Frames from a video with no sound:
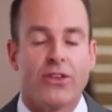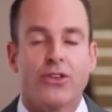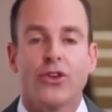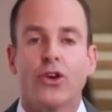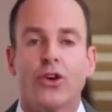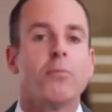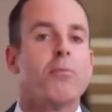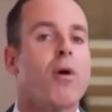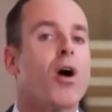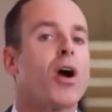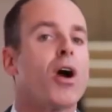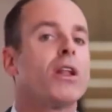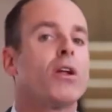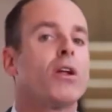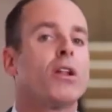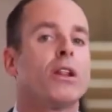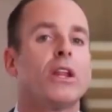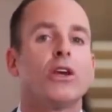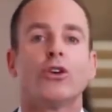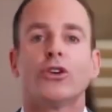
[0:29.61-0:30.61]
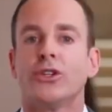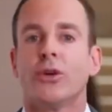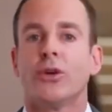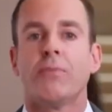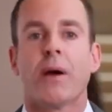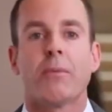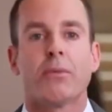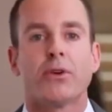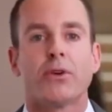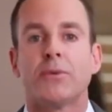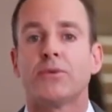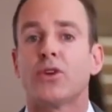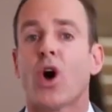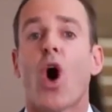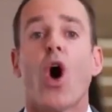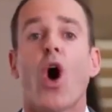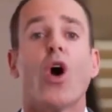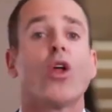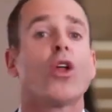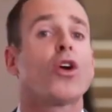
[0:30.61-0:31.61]
You can market LegalShield memberships
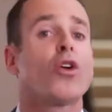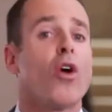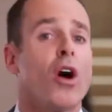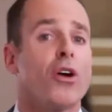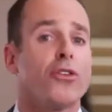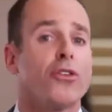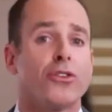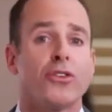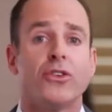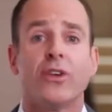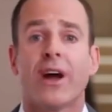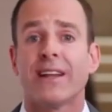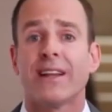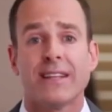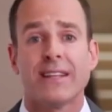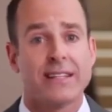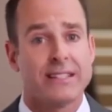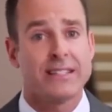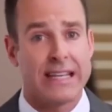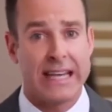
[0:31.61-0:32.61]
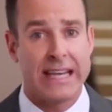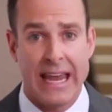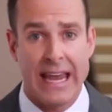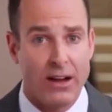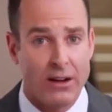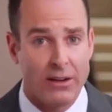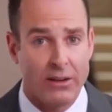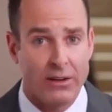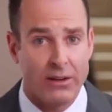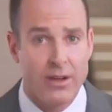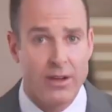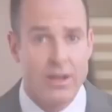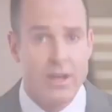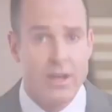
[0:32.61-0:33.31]
all across the United States and Canada.